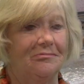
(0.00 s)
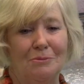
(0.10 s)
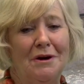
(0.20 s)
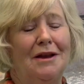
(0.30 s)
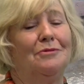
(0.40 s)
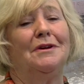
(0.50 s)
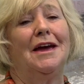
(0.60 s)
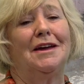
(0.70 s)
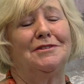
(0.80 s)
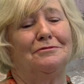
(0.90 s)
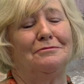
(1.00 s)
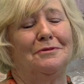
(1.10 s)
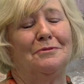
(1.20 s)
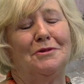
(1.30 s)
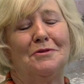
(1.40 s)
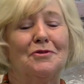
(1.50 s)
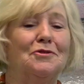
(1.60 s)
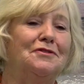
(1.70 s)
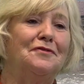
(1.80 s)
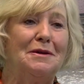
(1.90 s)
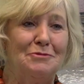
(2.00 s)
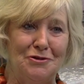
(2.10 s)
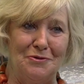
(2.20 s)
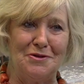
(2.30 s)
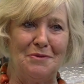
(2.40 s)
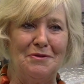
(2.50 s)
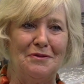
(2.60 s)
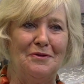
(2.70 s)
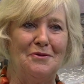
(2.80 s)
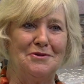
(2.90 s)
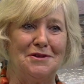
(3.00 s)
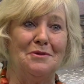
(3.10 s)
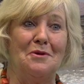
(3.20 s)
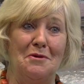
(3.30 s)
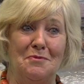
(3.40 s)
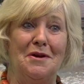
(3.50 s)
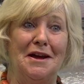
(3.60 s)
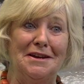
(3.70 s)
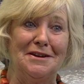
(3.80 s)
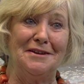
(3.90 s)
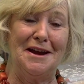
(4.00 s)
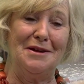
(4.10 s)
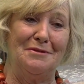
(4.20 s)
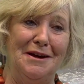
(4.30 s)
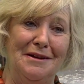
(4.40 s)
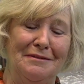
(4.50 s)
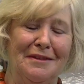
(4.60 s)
Well, we used to go to film shows up in the fort, and they were always breaking down anyway.